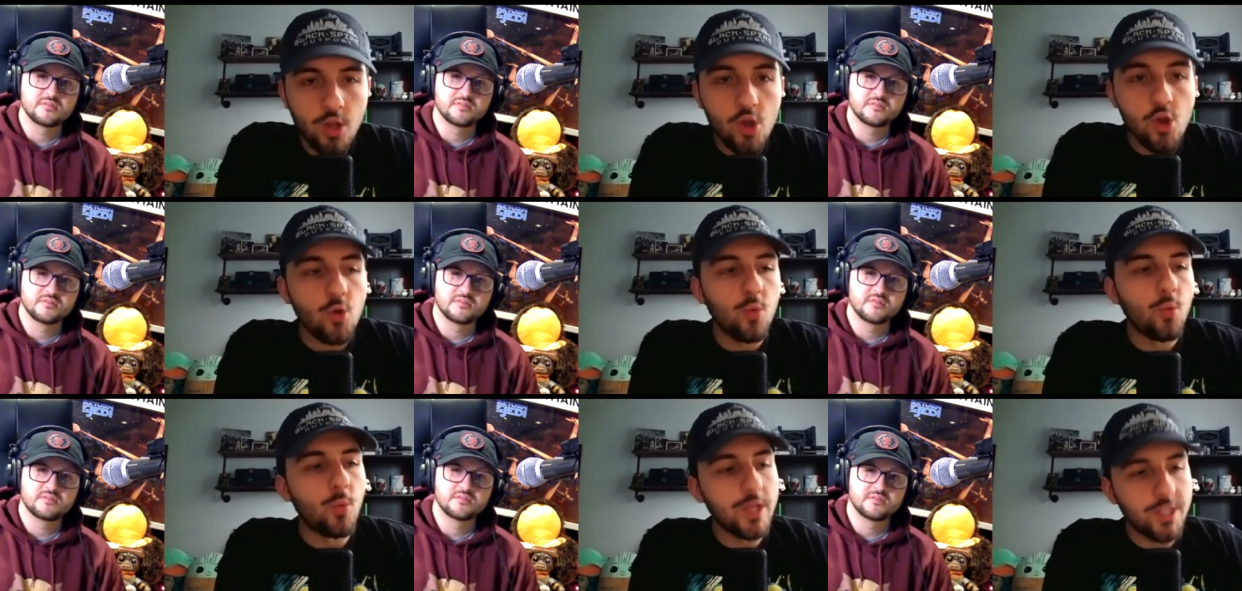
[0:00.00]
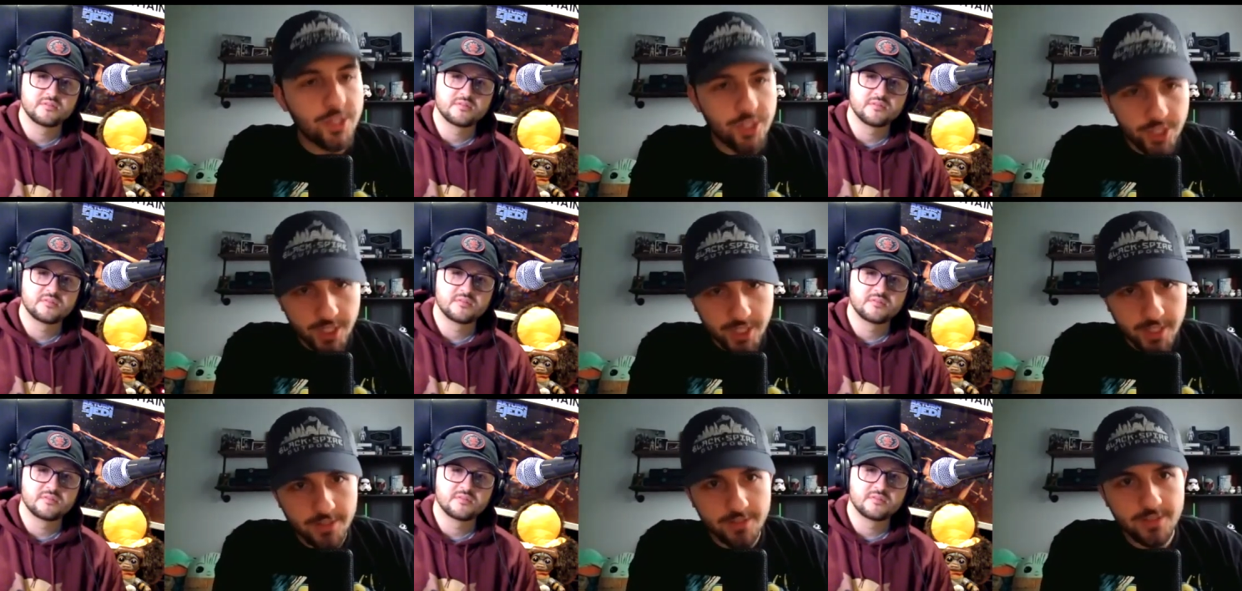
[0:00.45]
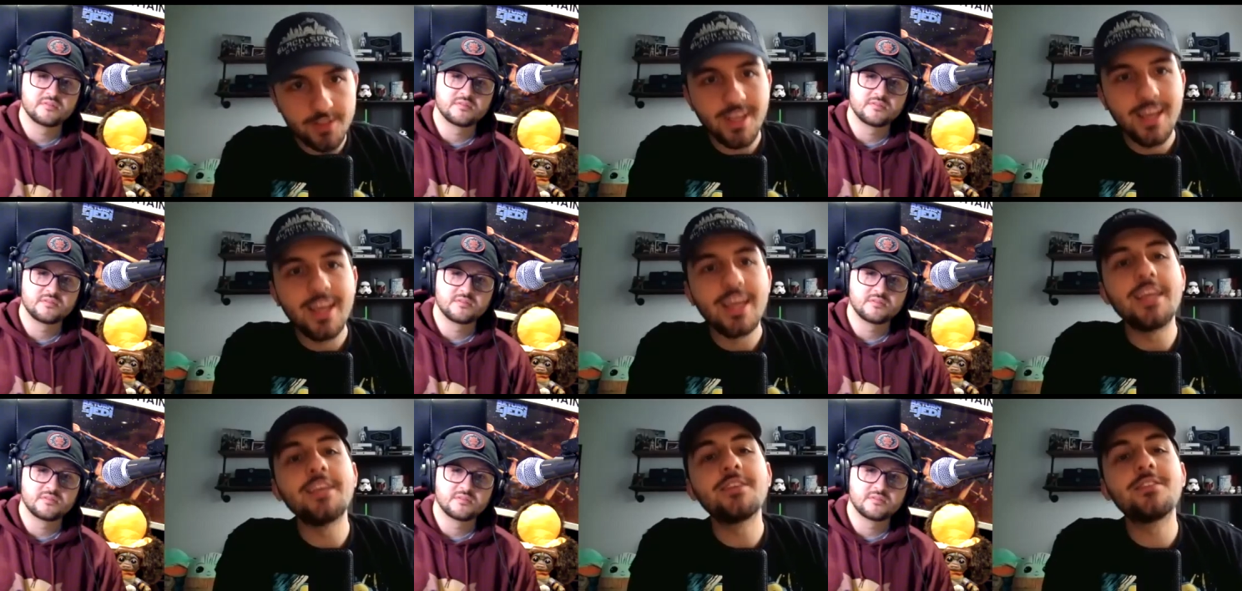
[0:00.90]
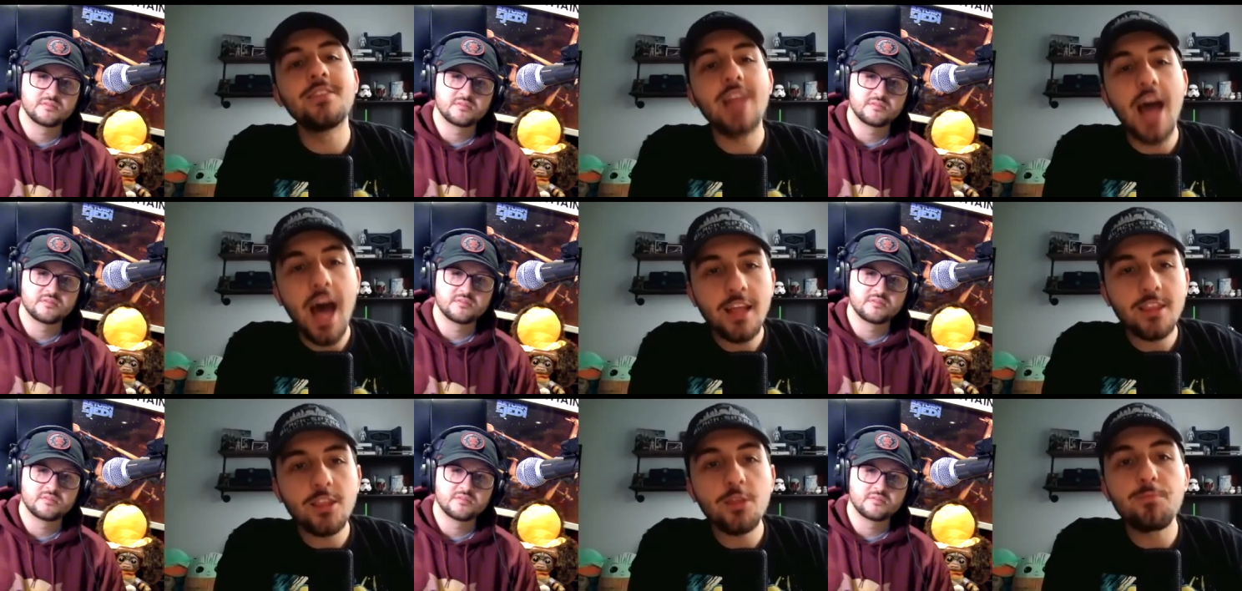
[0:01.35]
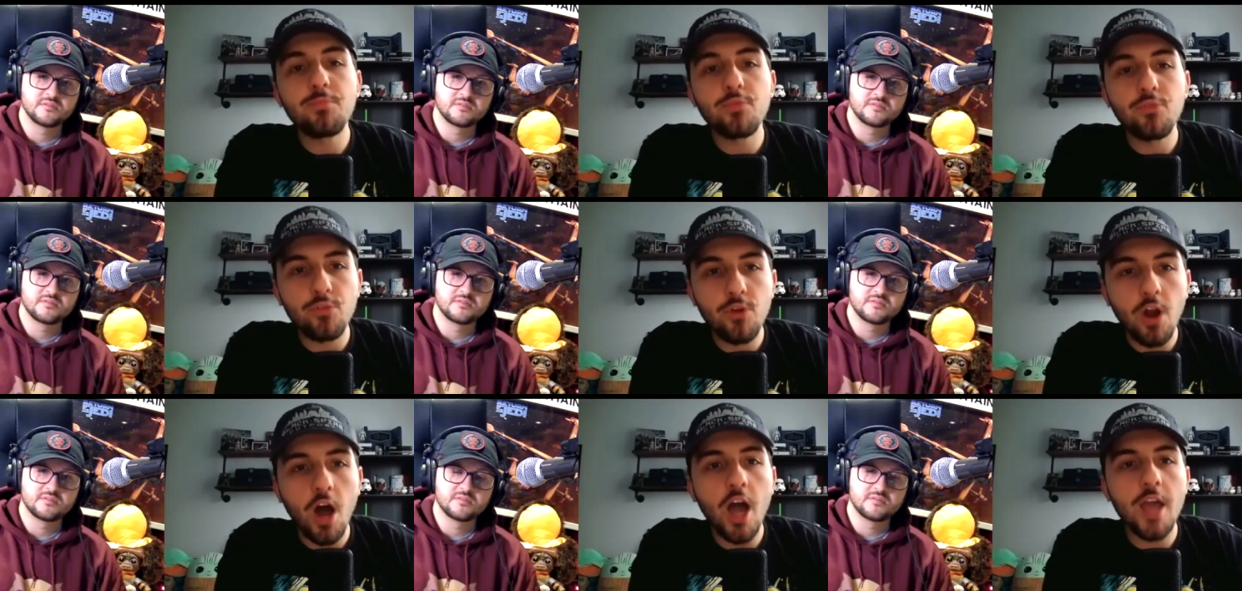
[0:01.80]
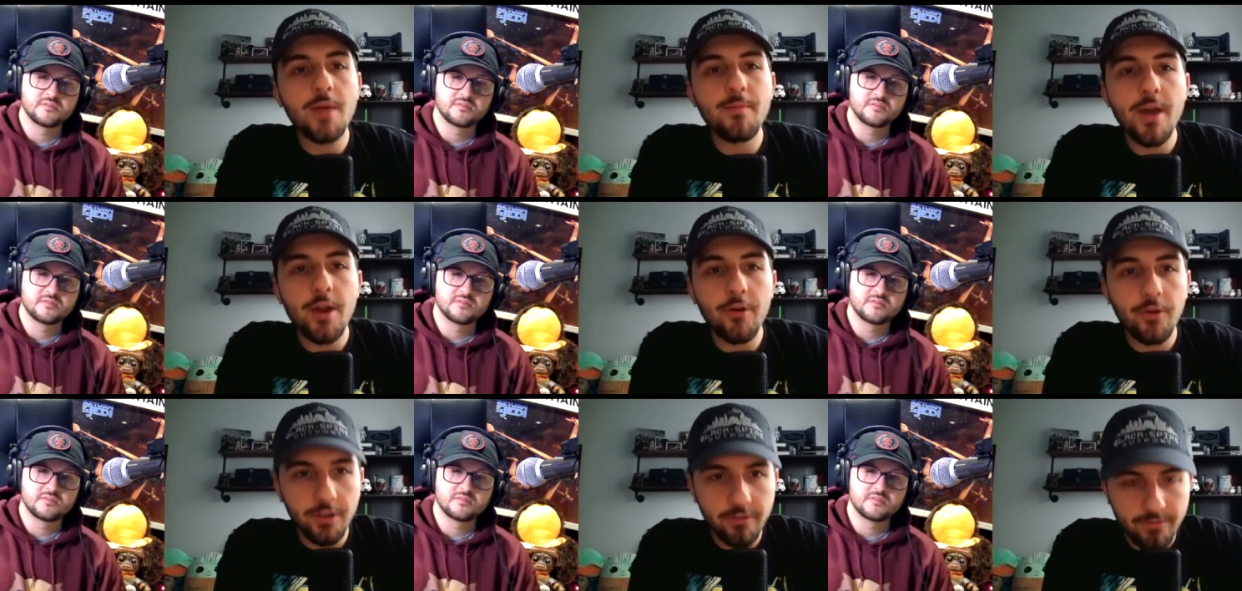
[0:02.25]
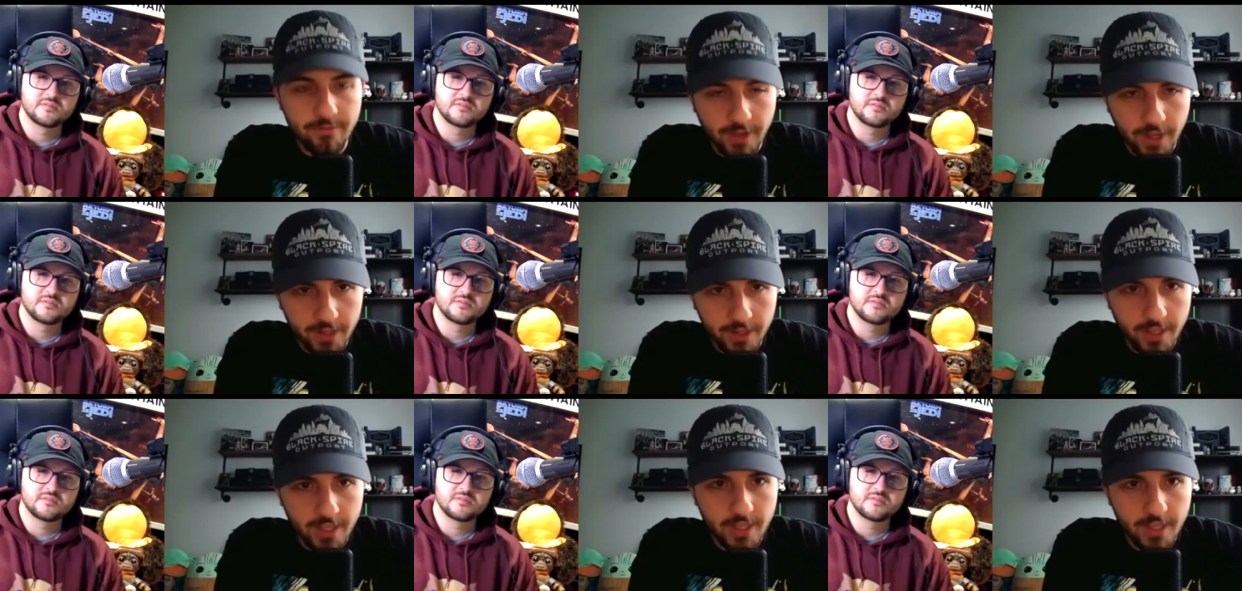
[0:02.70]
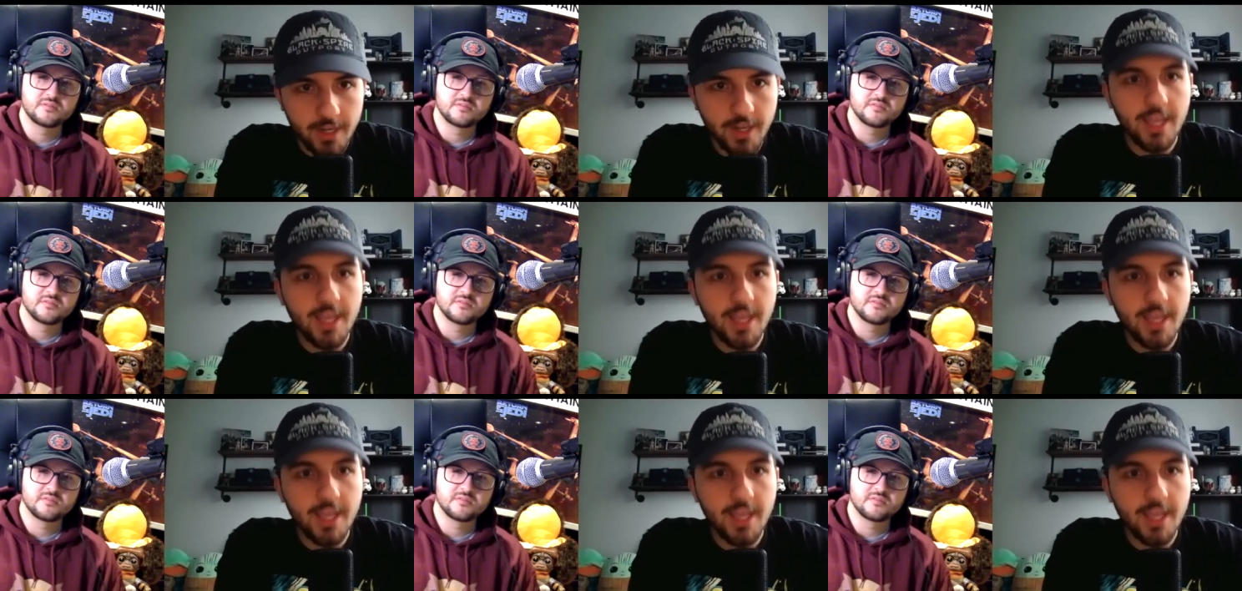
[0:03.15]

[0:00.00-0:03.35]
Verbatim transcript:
Speaker 1: which is he's not the primary villain.